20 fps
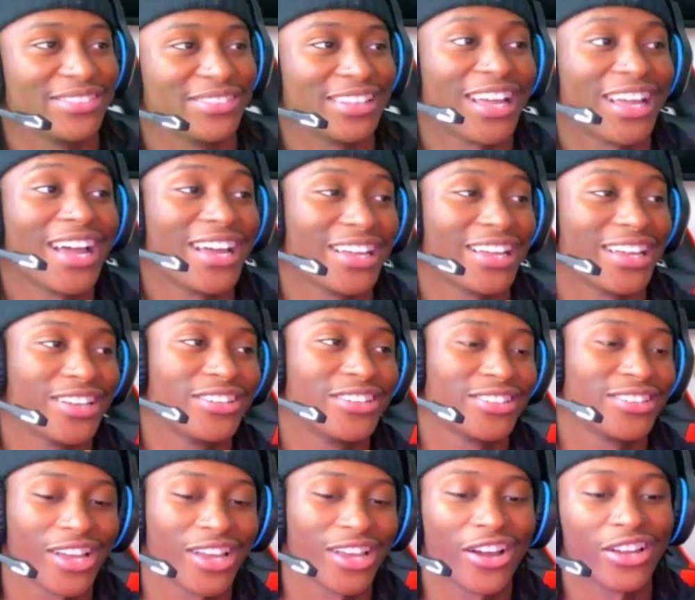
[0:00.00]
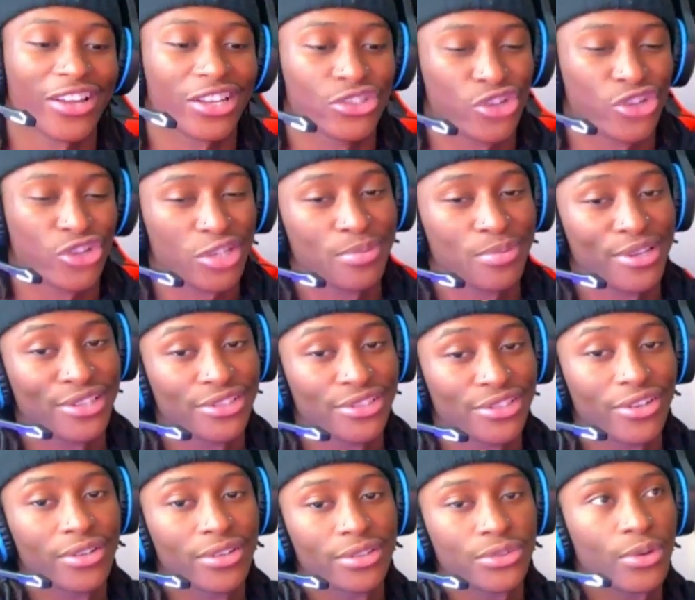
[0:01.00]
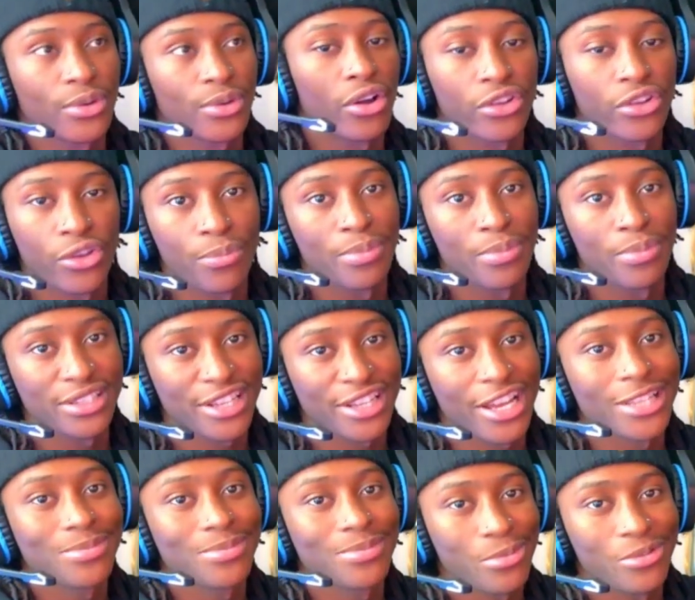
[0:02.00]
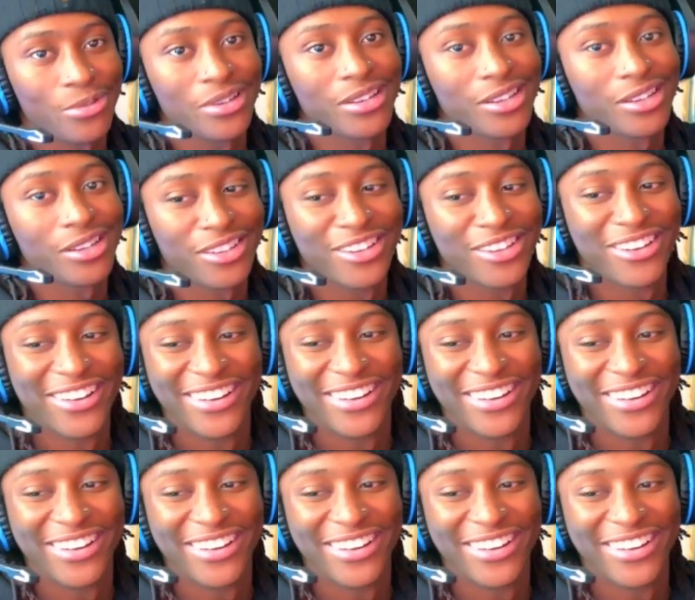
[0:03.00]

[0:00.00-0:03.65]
Hey, you see how you addressed me as sir? That's what all you bitch ass people need to